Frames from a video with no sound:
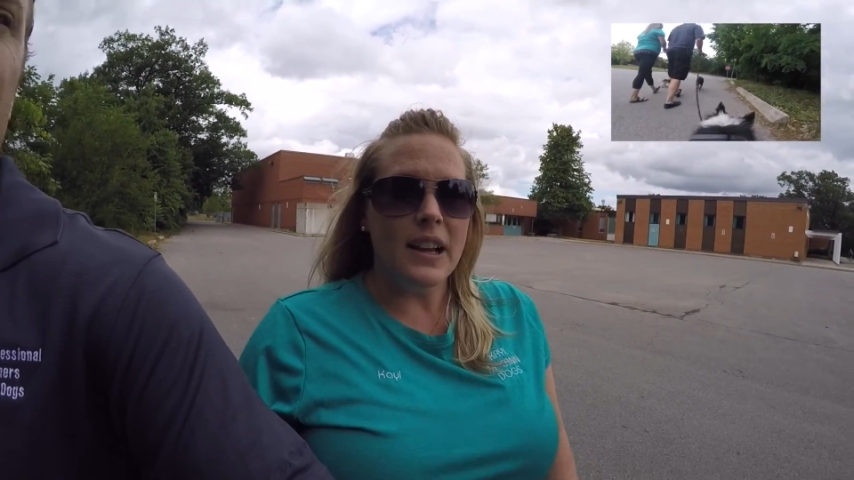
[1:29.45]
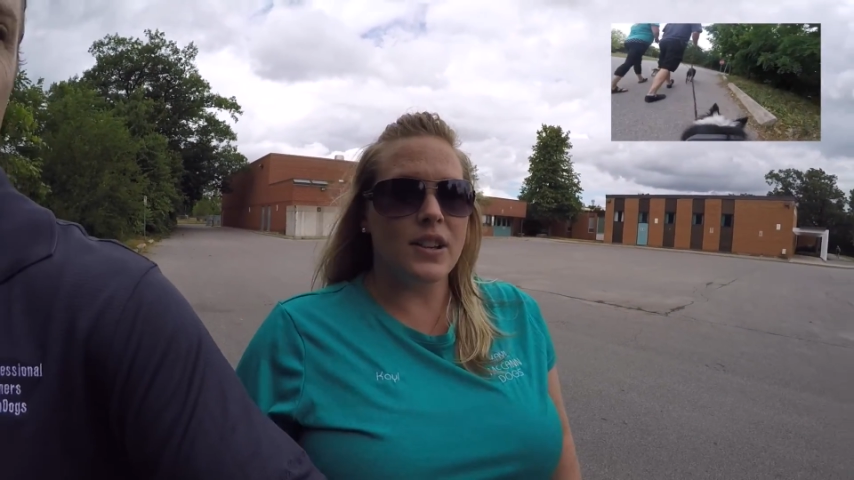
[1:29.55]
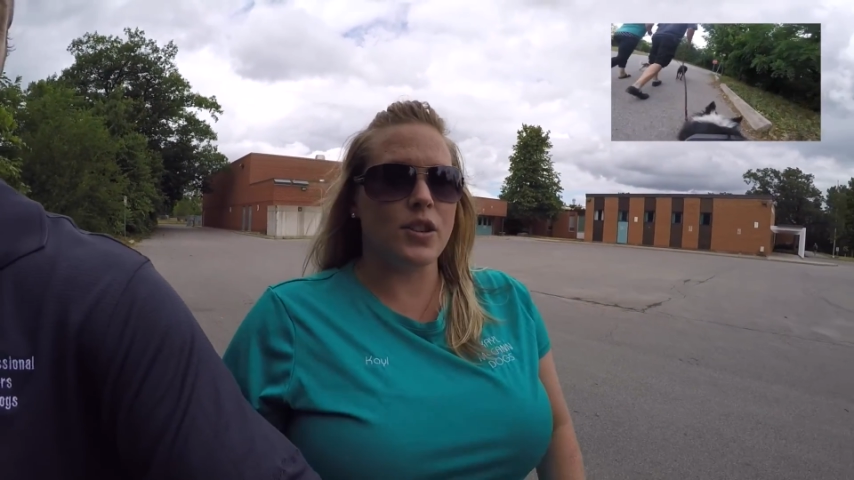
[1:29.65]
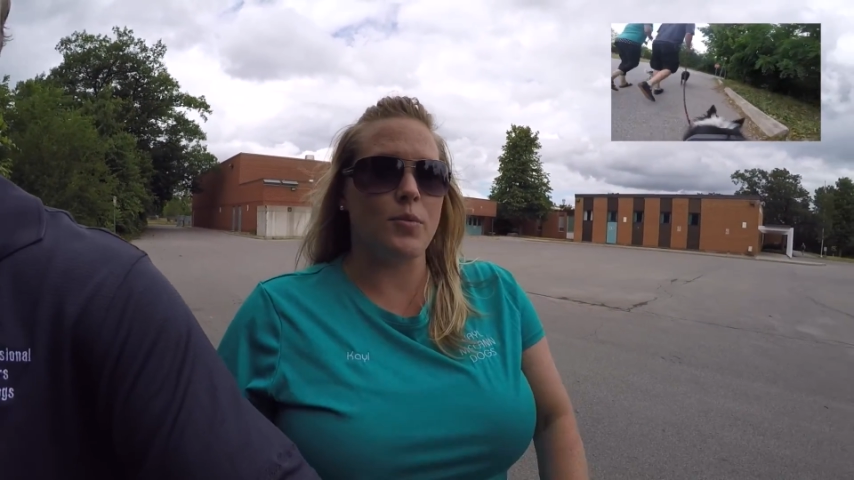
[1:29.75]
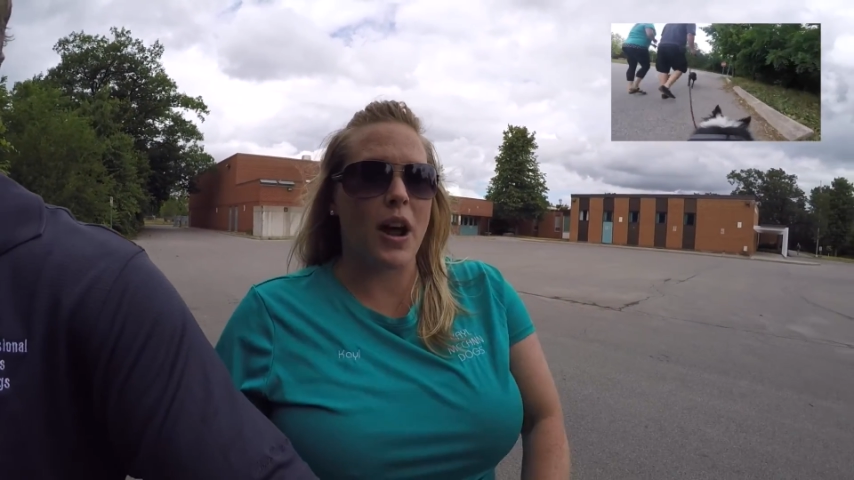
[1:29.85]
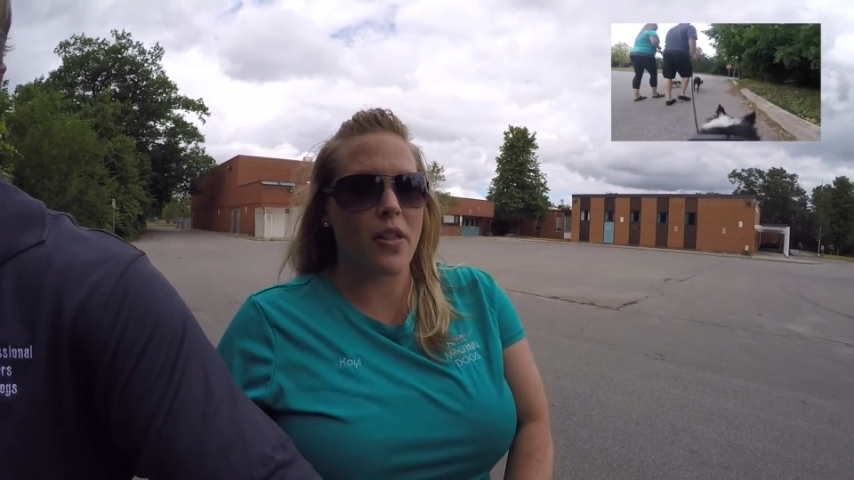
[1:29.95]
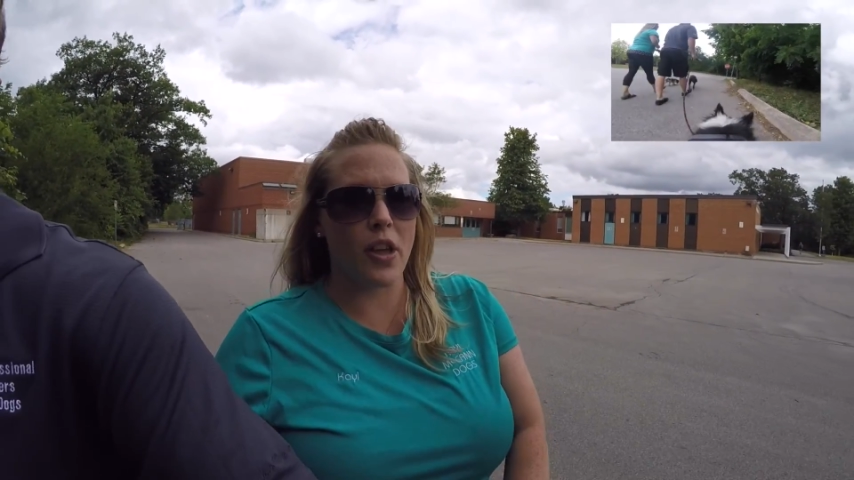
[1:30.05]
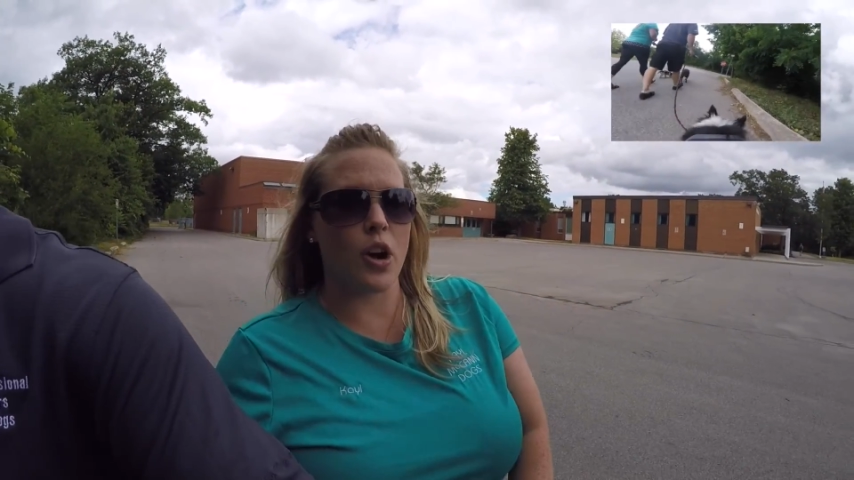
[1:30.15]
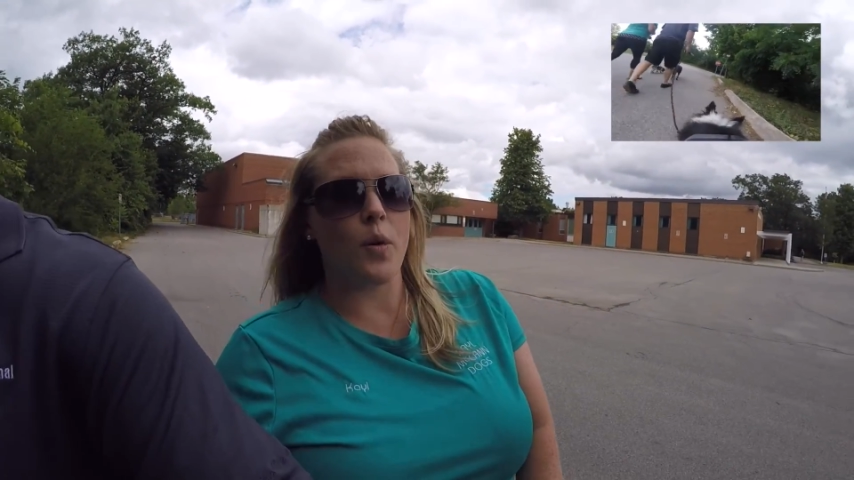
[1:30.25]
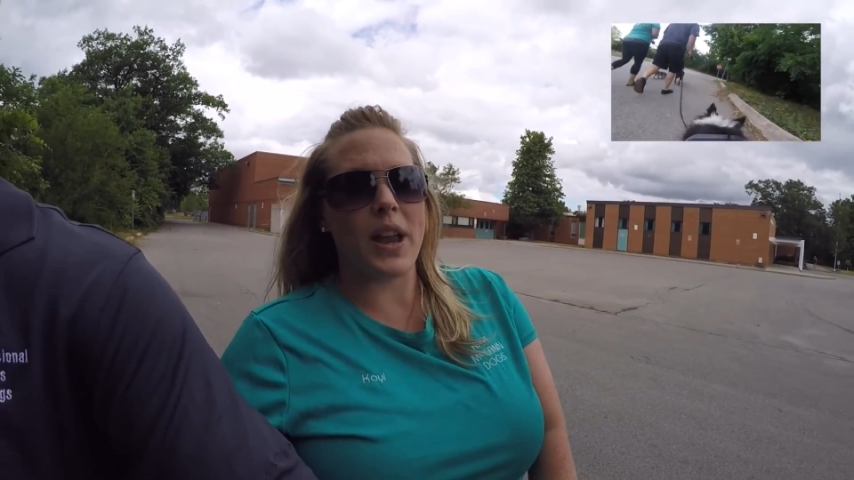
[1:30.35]
So rather
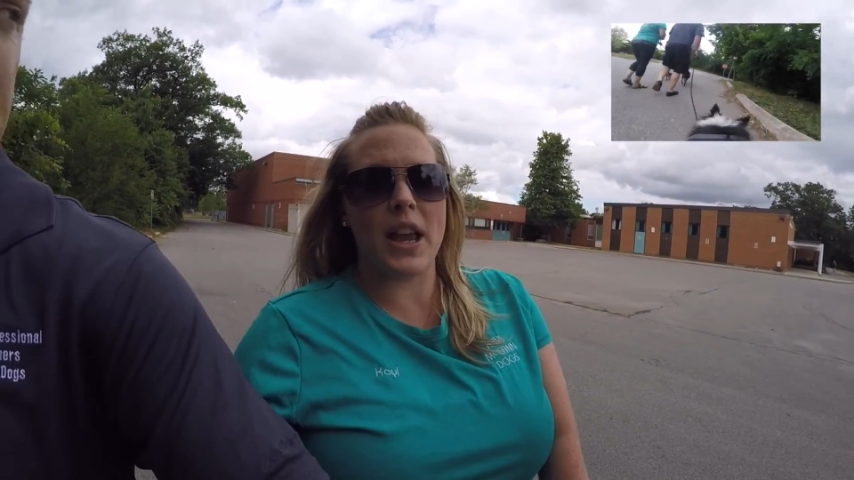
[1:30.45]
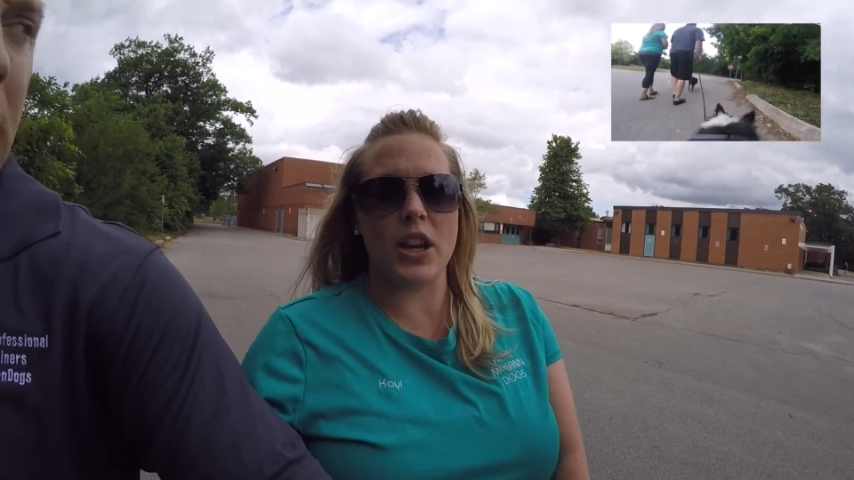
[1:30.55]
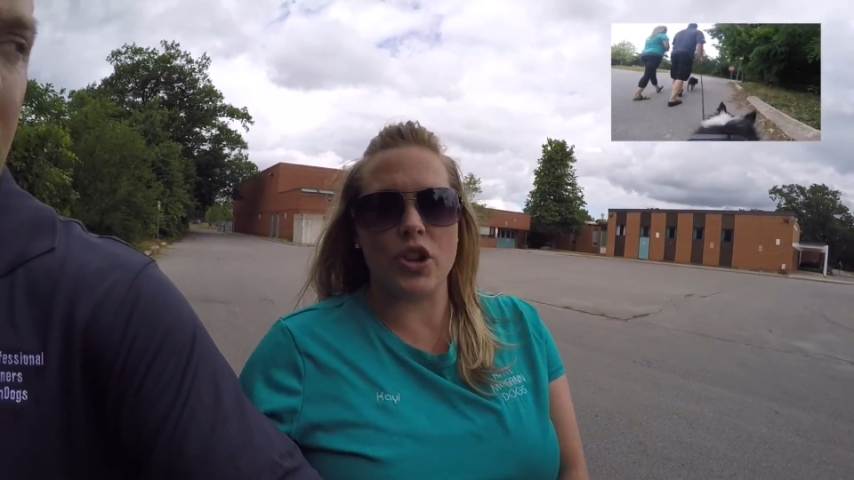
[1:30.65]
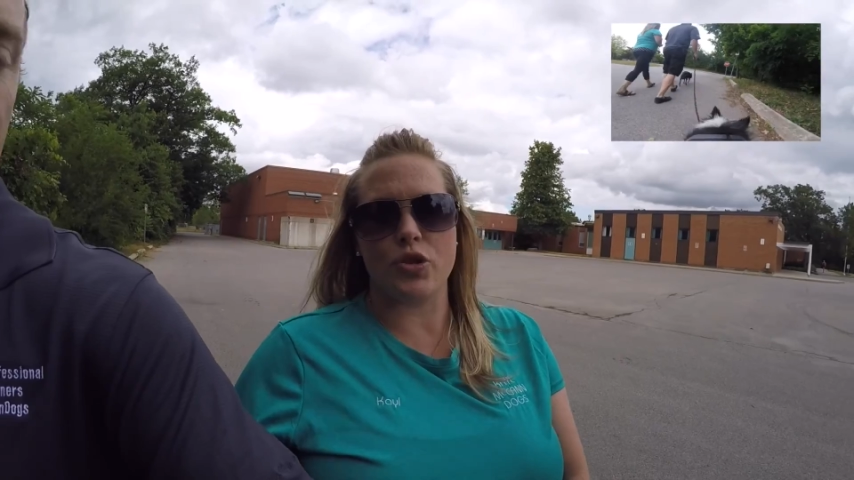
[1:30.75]
than going in and